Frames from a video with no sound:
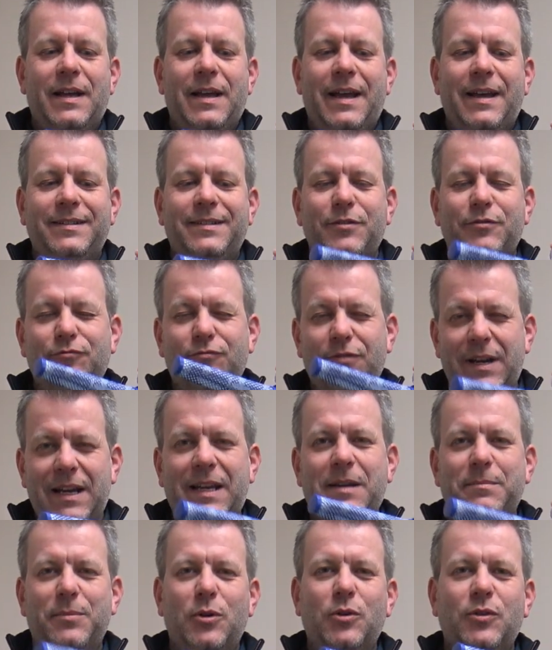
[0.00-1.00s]
it is really
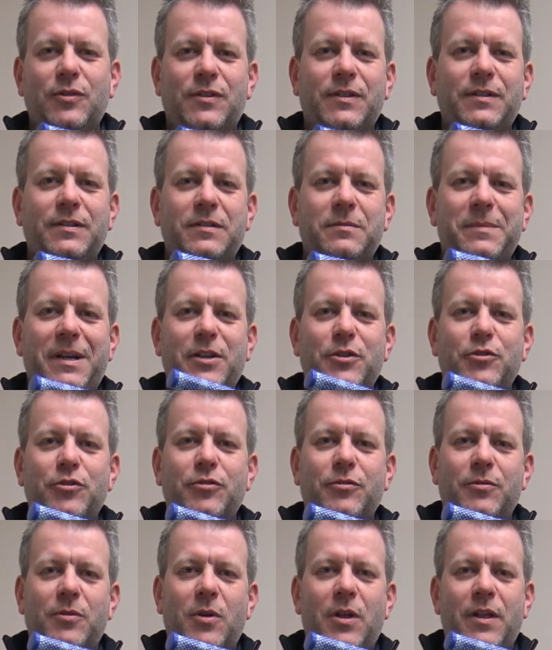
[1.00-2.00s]
important to make
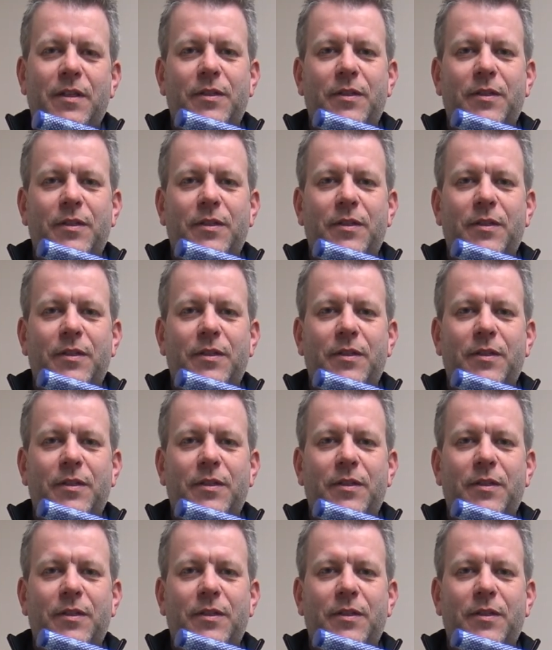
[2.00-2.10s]
sure